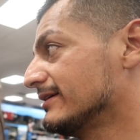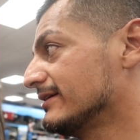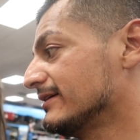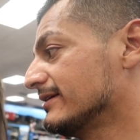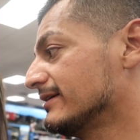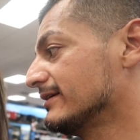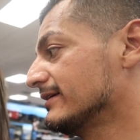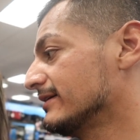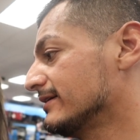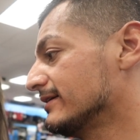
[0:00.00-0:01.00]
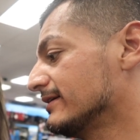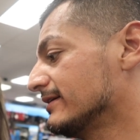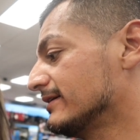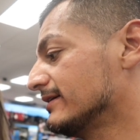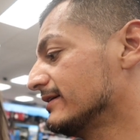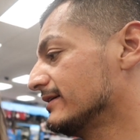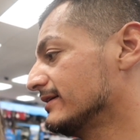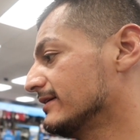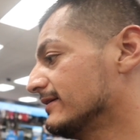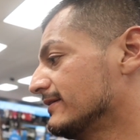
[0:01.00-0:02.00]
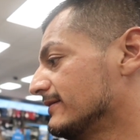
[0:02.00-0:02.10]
(not speaking)